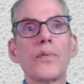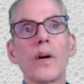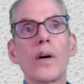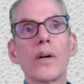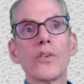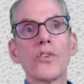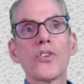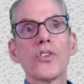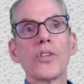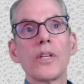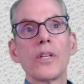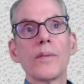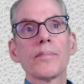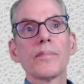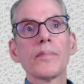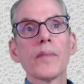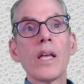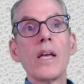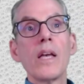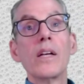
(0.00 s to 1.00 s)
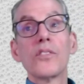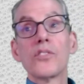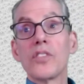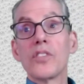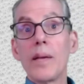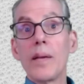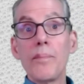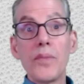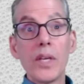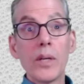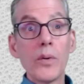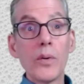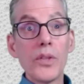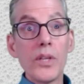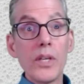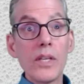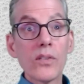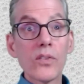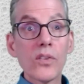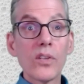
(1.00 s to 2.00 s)
function. Same thing with
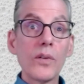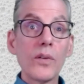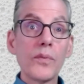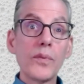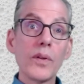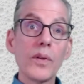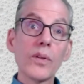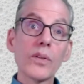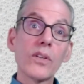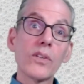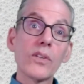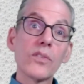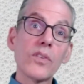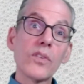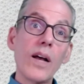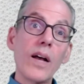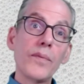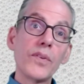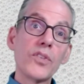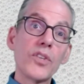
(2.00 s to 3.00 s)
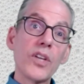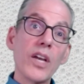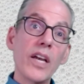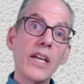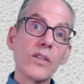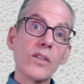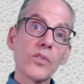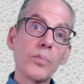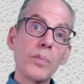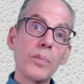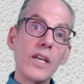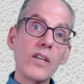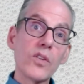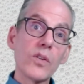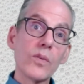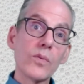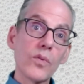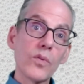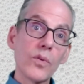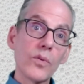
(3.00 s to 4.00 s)
eosinophilic esophagitis.
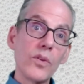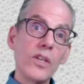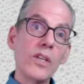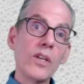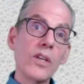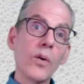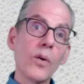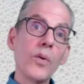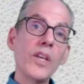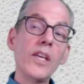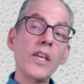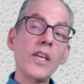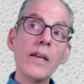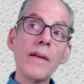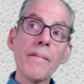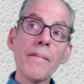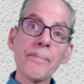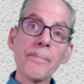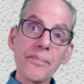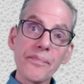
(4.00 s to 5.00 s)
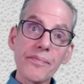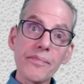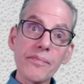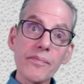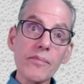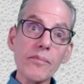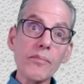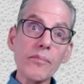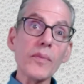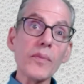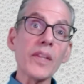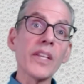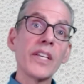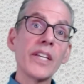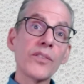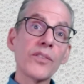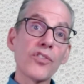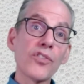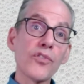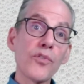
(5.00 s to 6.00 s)
Patients with EOE
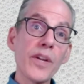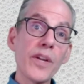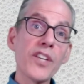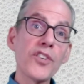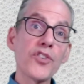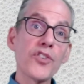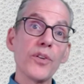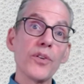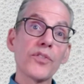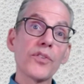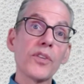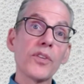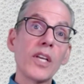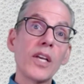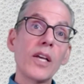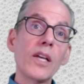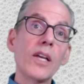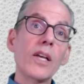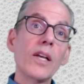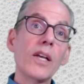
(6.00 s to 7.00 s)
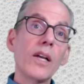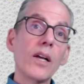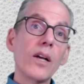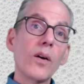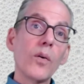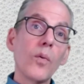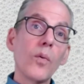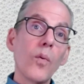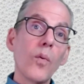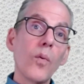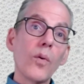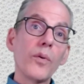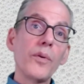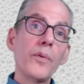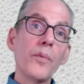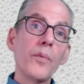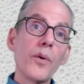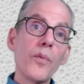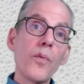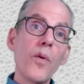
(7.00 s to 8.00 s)
get strictures.
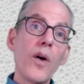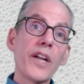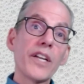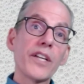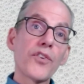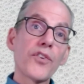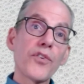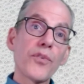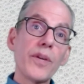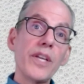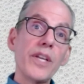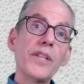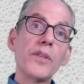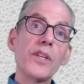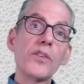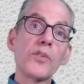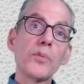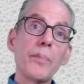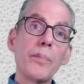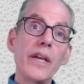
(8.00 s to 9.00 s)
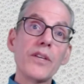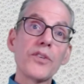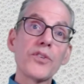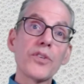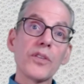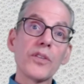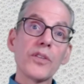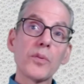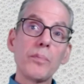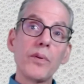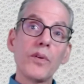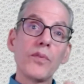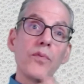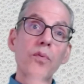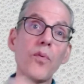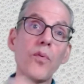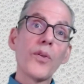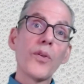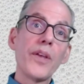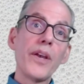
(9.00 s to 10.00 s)
And we want to treat these patients
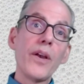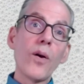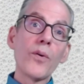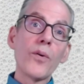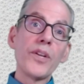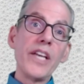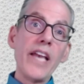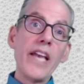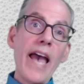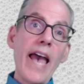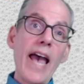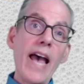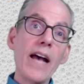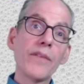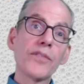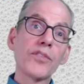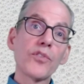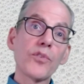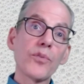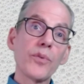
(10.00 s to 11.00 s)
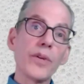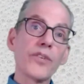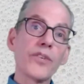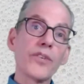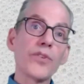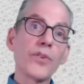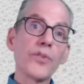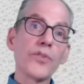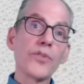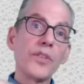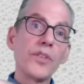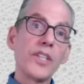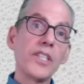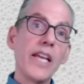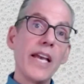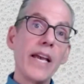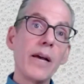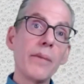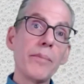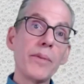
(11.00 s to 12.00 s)
before they already have strictures and the
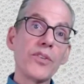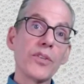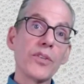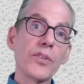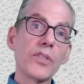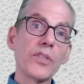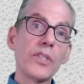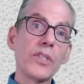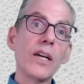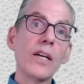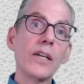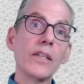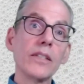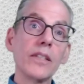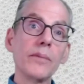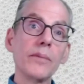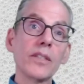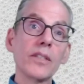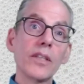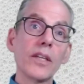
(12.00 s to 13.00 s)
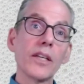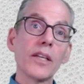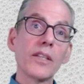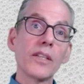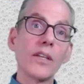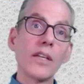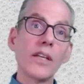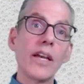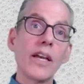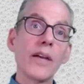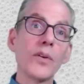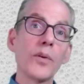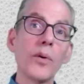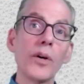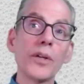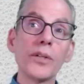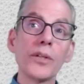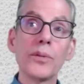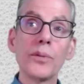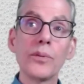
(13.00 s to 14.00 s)
damage is done. I think
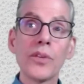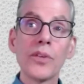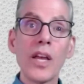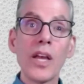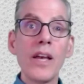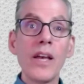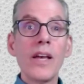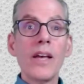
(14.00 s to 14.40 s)
everyone who's,